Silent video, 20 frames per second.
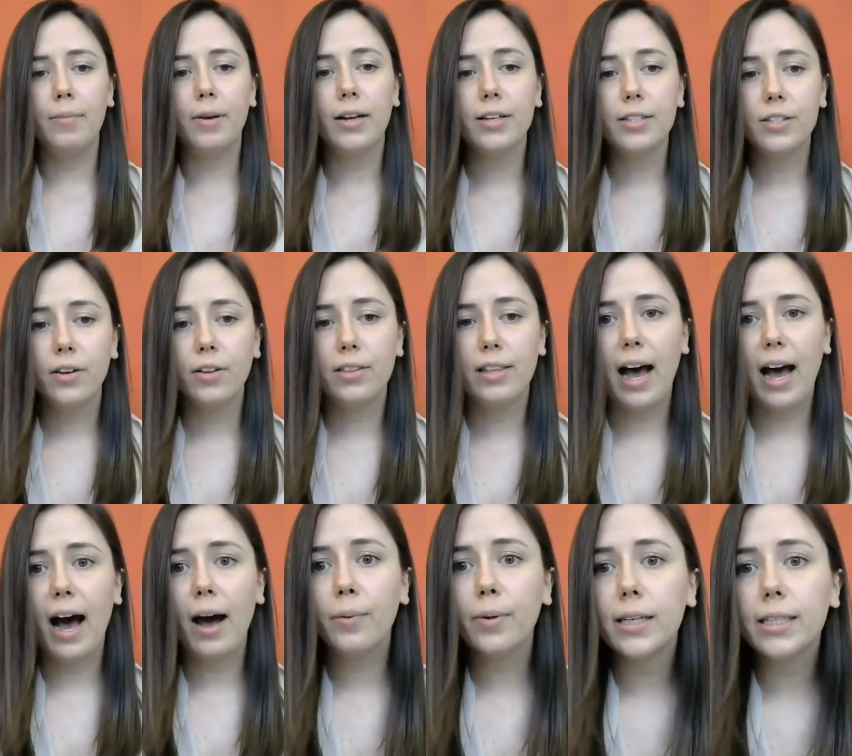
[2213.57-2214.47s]
So
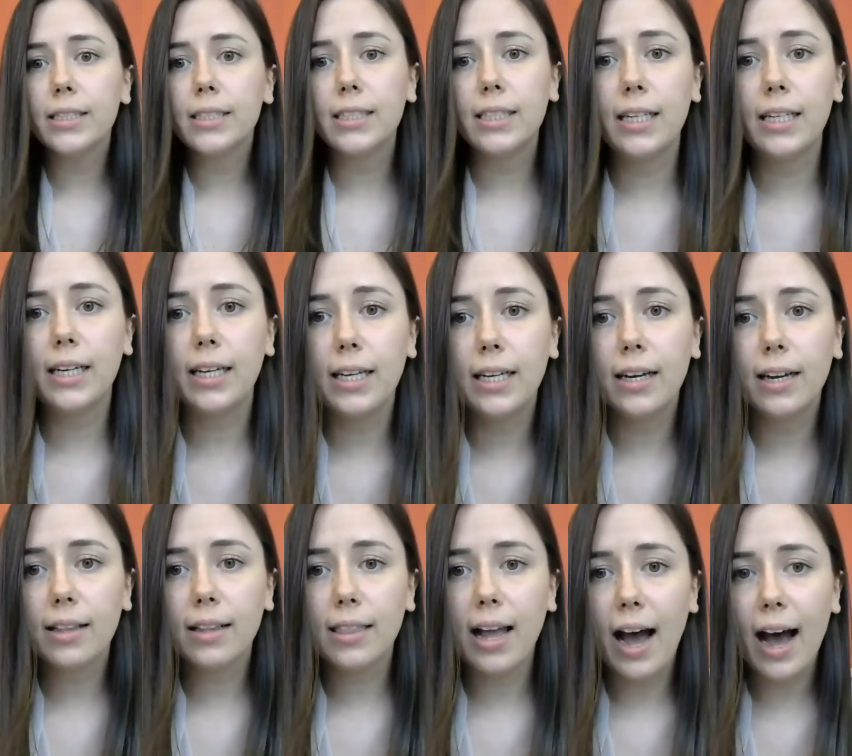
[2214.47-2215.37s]
that was the
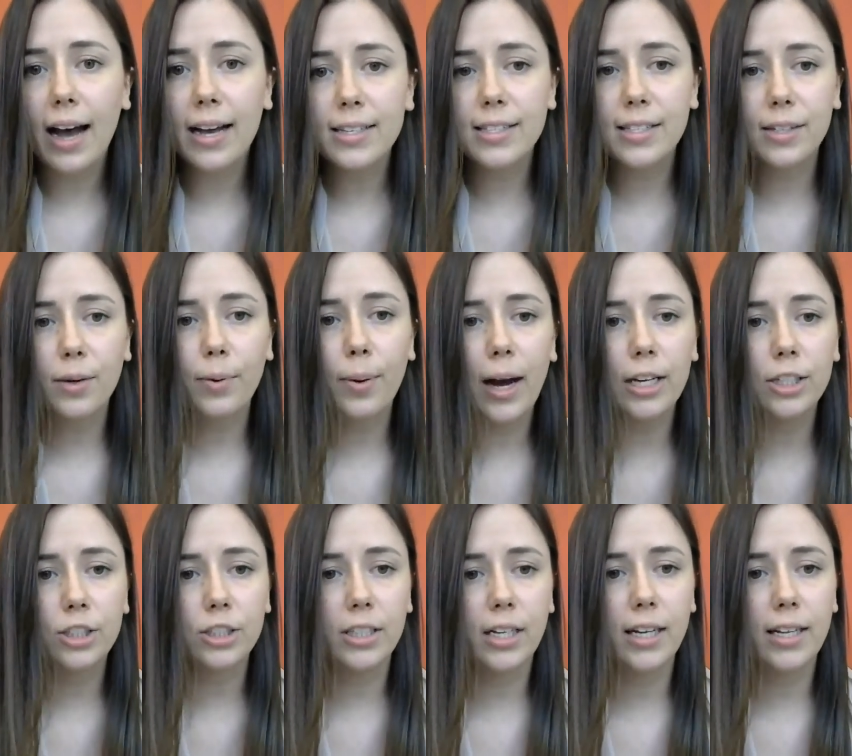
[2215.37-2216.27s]
last
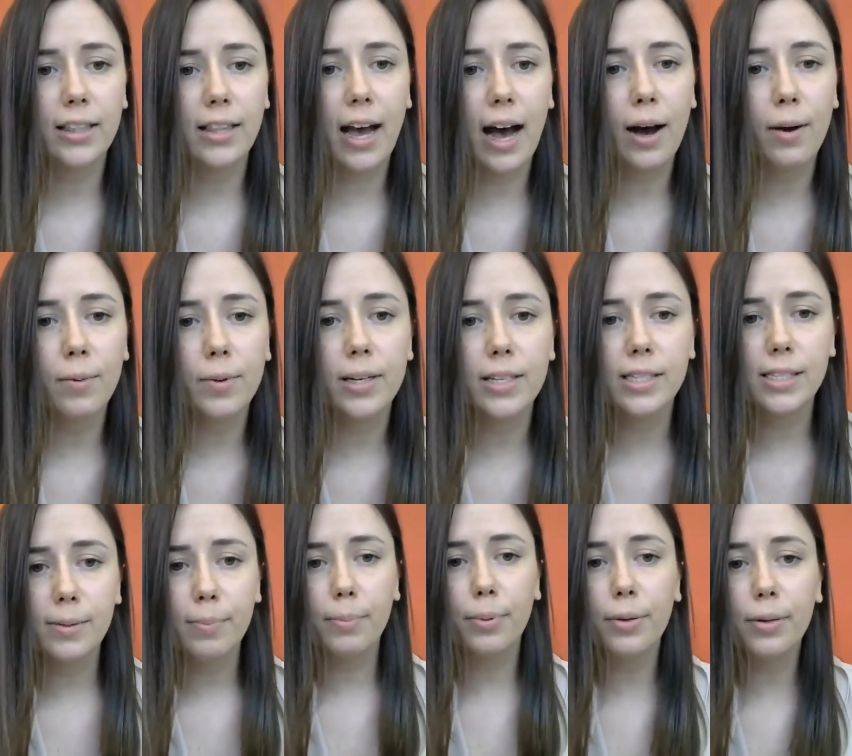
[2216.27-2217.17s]
question that
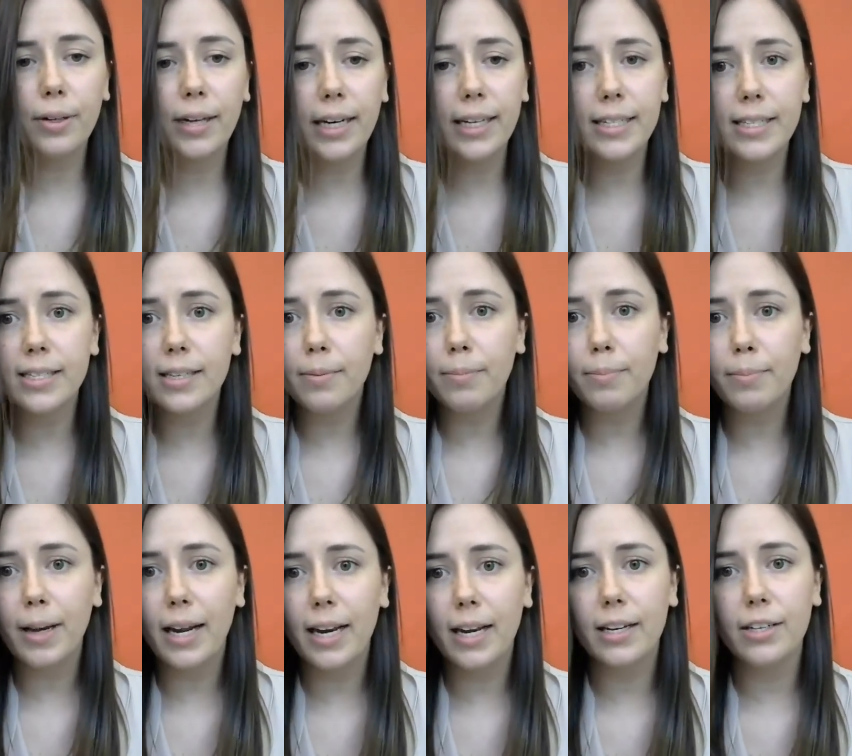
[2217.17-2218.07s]
was
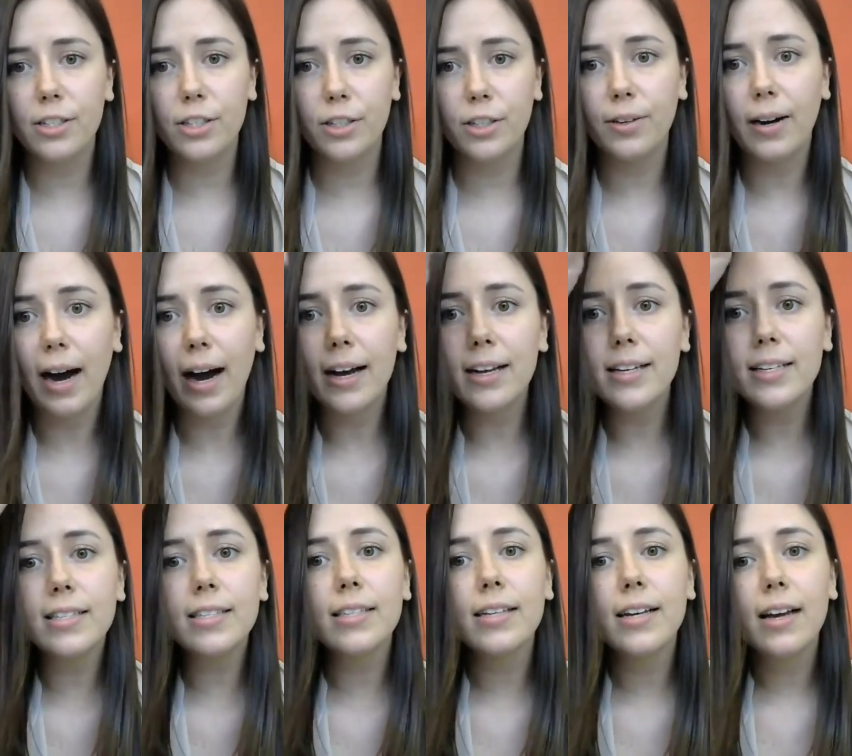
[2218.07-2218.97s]
pre-submitted to
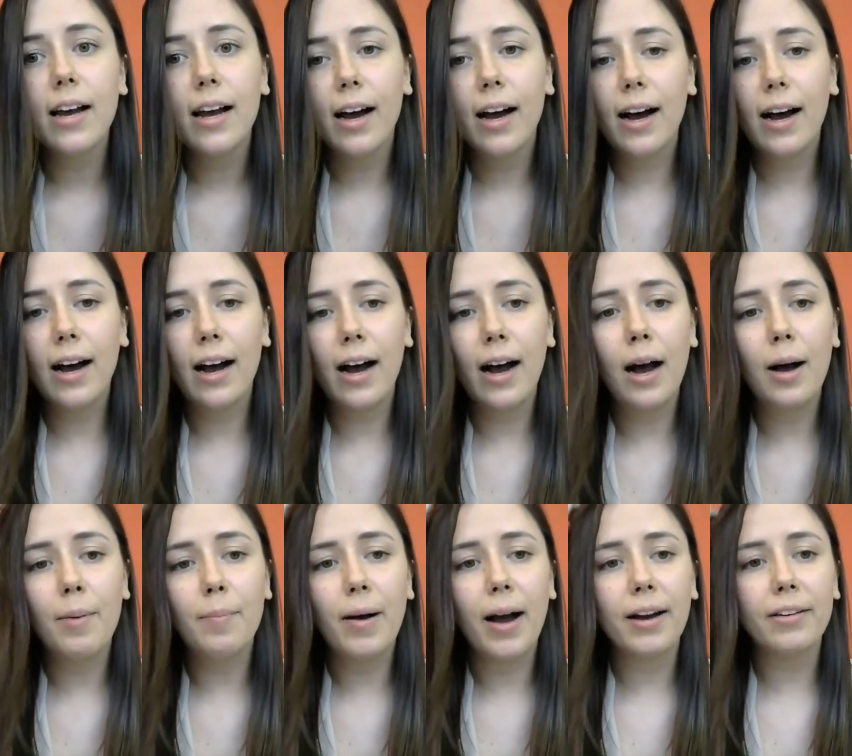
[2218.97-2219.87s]
us.
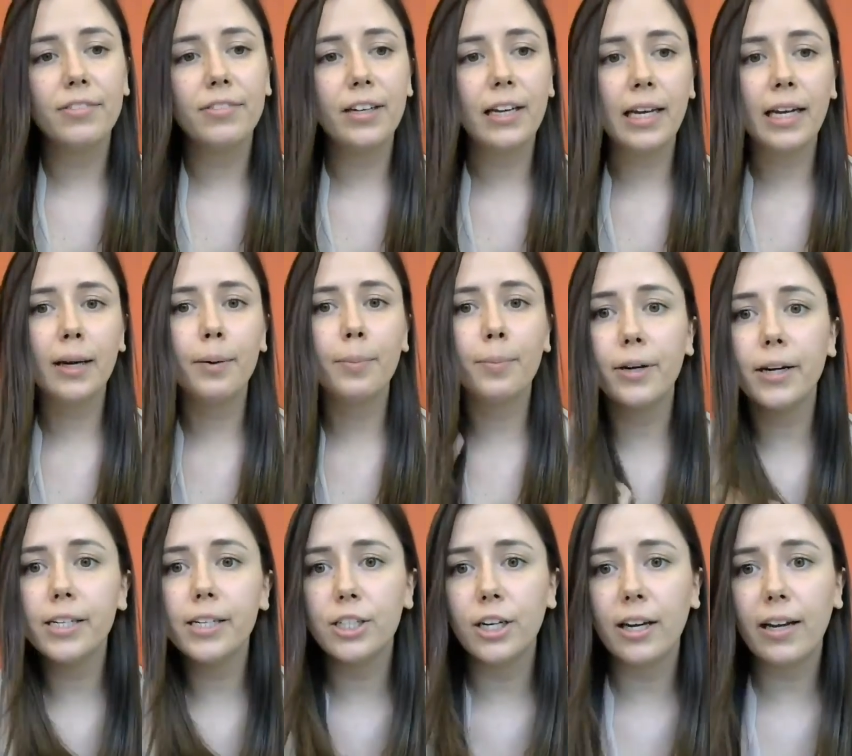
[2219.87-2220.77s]
I really
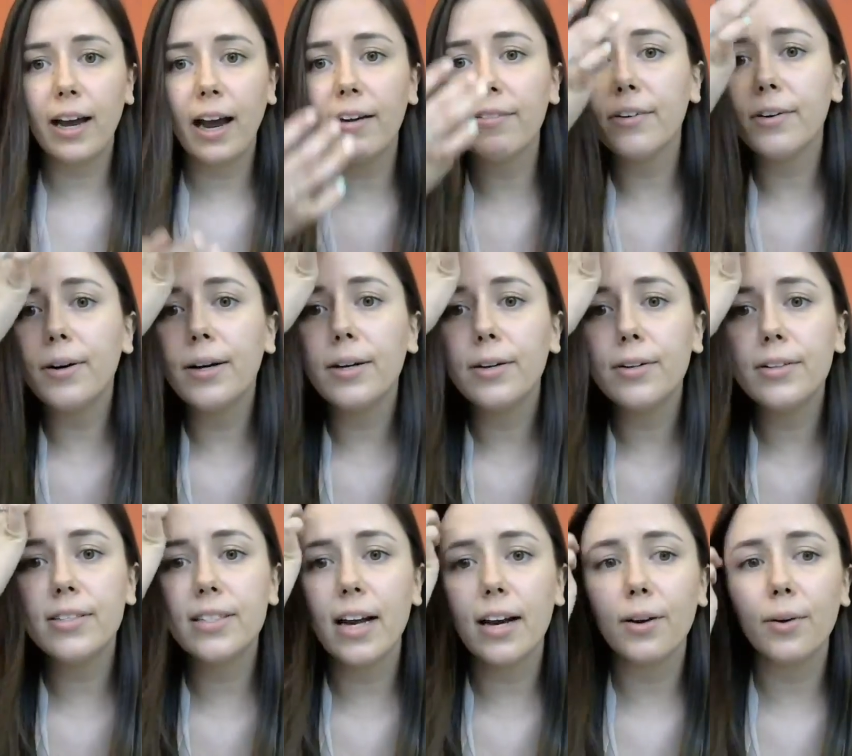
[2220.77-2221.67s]
appreciate everyone who
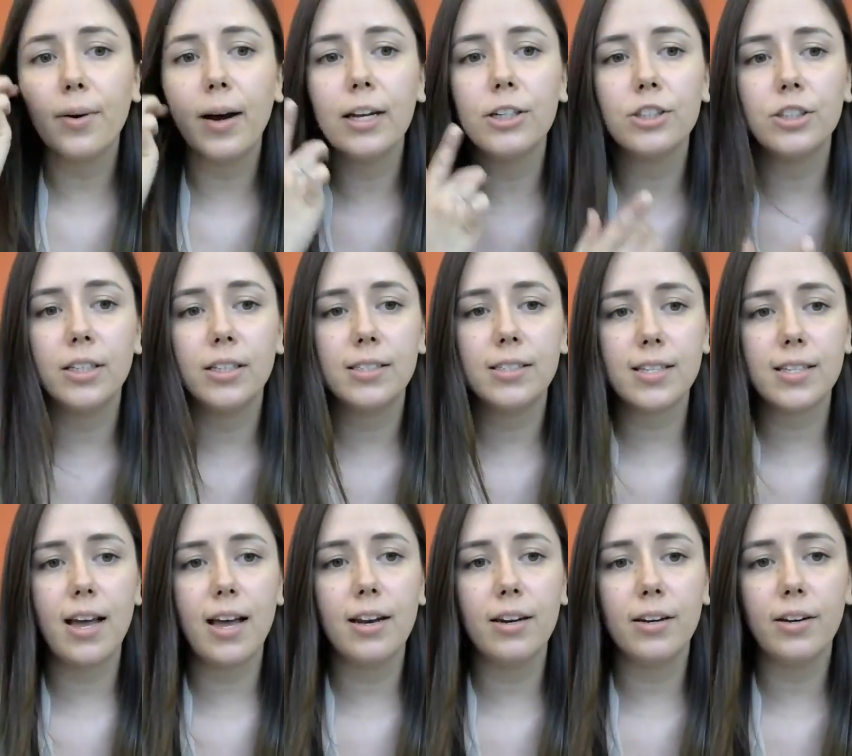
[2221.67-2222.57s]
sent questions
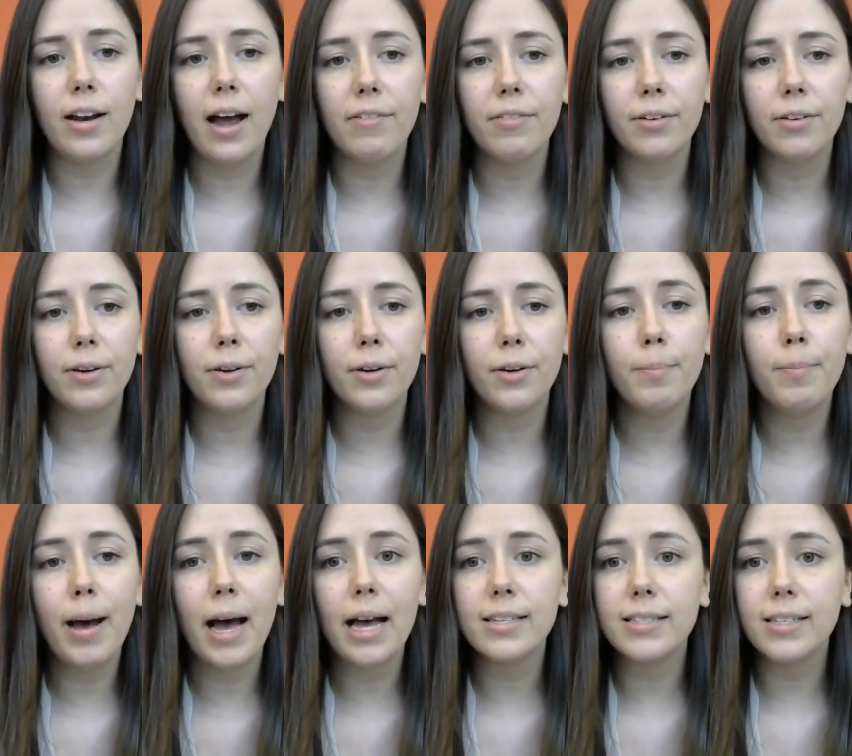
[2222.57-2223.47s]
in and everyone who
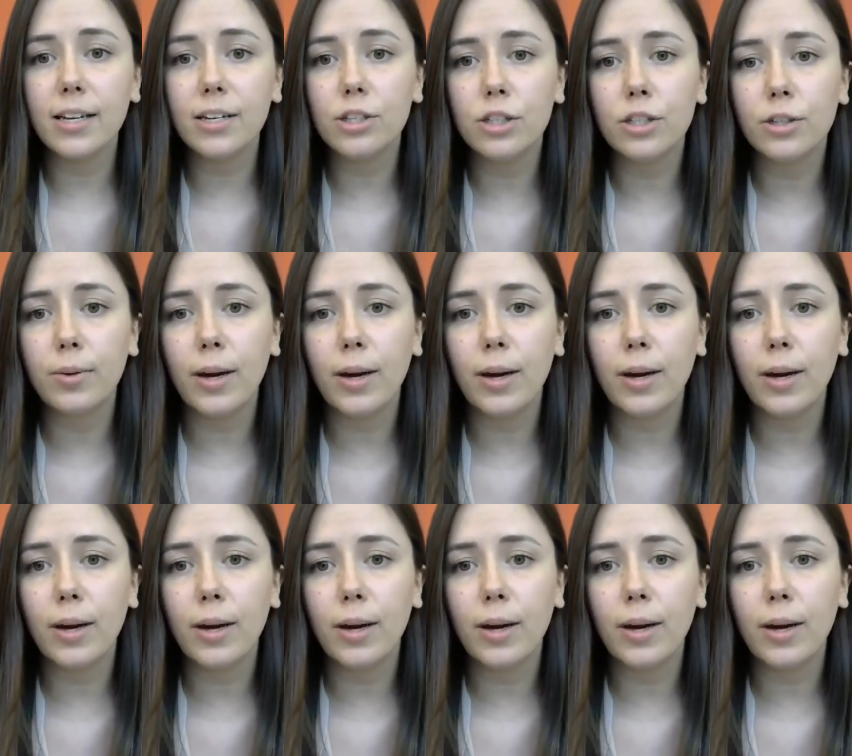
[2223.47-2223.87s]
messaged